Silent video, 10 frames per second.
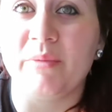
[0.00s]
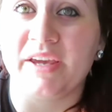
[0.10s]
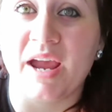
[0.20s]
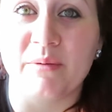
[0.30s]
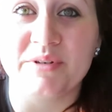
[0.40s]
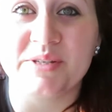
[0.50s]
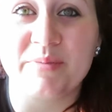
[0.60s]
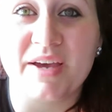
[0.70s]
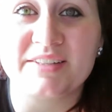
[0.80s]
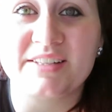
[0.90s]
My camera's
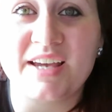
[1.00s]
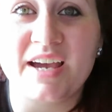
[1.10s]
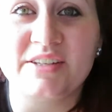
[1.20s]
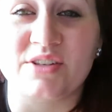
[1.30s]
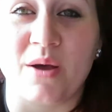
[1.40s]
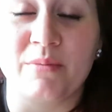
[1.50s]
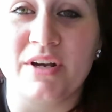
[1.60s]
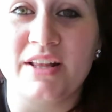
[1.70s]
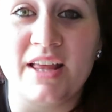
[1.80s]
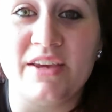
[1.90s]
about to die, so I'm
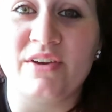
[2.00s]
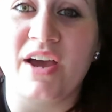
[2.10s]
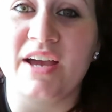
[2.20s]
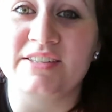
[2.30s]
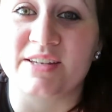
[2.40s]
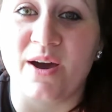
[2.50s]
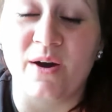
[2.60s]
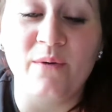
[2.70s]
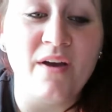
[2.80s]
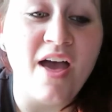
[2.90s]
going to let you guys
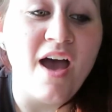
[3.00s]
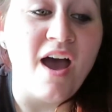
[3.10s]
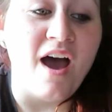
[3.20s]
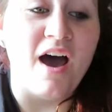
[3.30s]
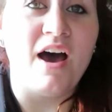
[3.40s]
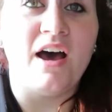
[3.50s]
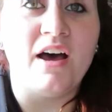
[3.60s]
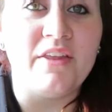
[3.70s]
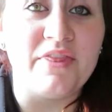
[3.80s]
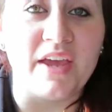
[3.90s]
go.
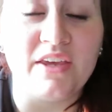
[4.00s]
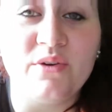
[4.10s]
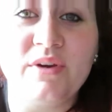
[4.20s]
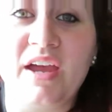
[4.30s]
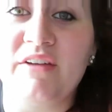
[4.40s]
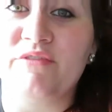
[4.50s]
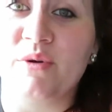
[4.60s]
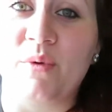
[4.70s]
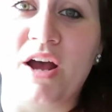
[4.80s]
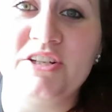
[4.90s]
Uh, thank you again
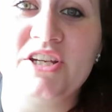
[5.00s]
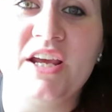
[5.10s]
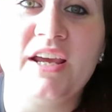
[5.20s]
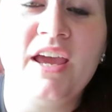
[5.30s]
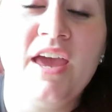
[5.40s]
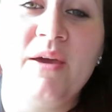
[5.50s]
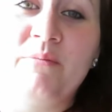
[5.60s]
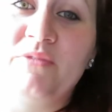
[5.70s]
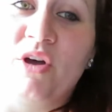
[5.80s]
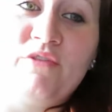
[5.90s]
for watching.
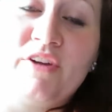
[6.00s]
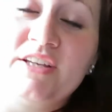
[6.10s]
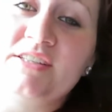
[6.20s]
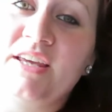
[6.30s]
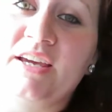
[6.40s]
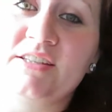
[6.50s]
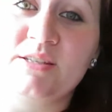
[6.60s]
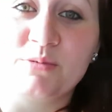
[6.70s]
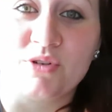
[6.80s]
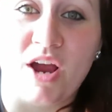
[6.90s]
Don't forget to like and
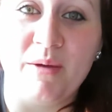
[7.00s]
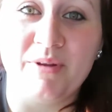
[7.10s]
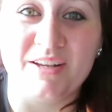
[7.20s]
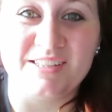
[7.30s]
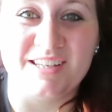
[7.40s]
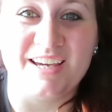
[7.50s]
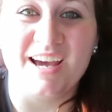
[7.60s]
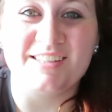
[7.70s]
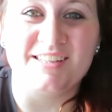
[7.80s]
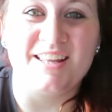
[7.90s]
subscribe, and I'll see you
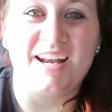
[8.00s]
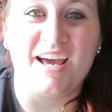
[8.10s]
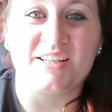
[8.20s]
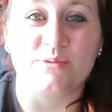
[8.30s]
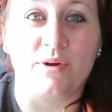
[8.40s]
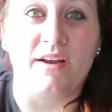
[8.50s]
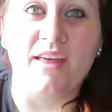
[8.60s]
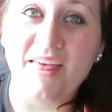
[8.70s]
guys in the next one.